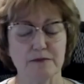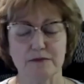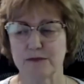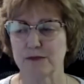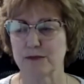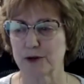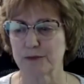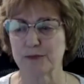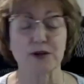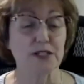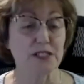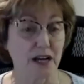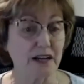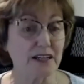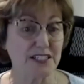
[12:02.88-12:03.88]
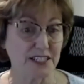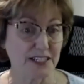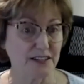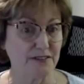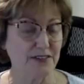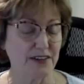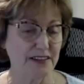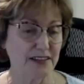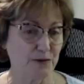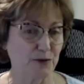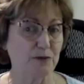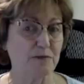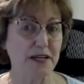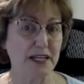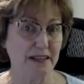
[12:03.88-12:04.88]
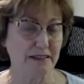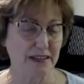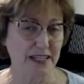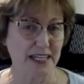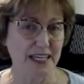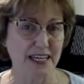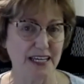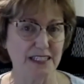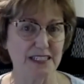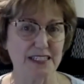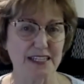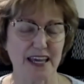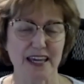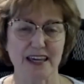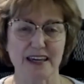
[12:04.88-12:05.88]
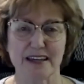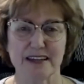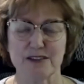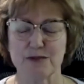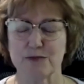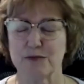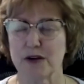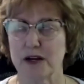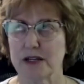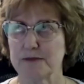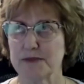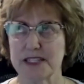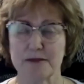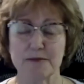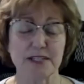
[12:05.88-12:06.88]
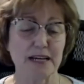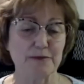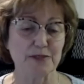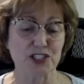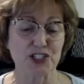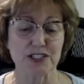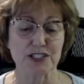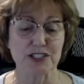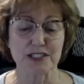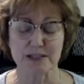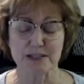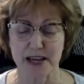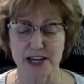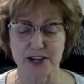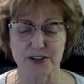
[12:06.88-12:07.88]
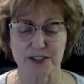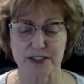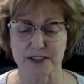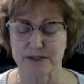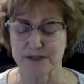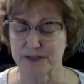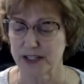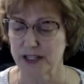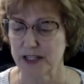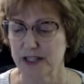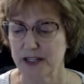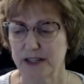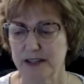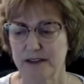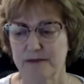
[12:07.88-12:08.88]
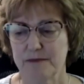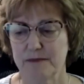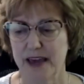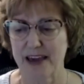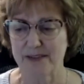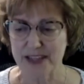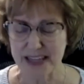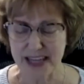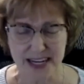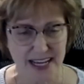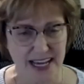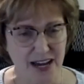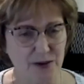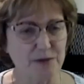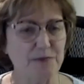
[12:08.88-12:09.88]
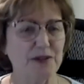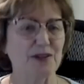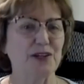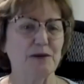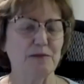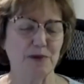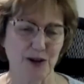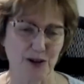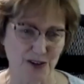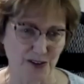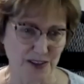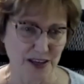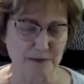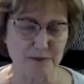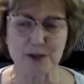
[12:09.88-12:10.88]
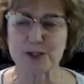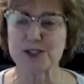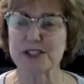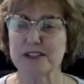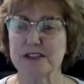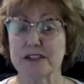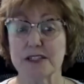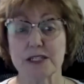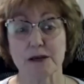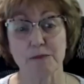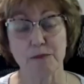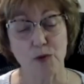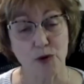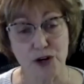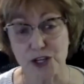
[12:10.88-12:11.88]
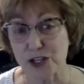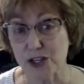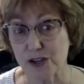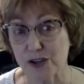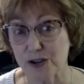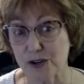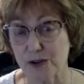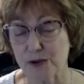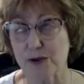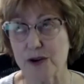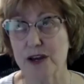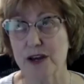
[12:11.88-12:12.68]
we're productive and that we're meeting the needs. And sometimes it's just a matter of having that accountability partner, that person to support you,